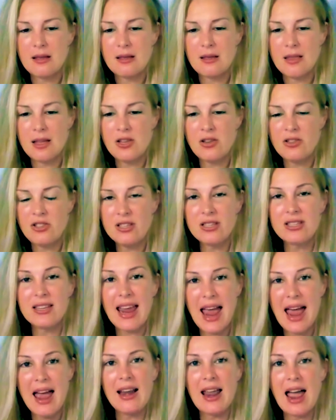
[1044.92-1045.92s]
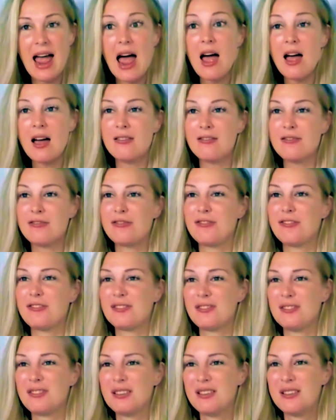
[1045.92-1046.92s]
that you just can't have
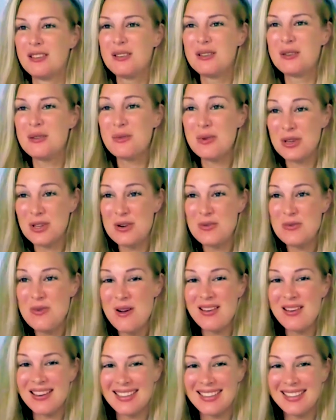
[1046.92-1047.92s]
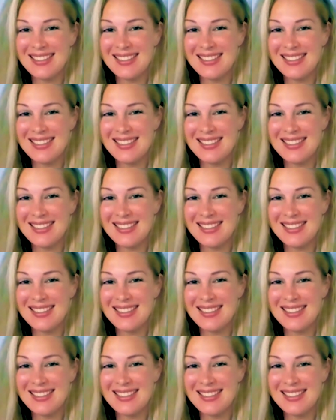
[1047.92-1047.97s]
what you want?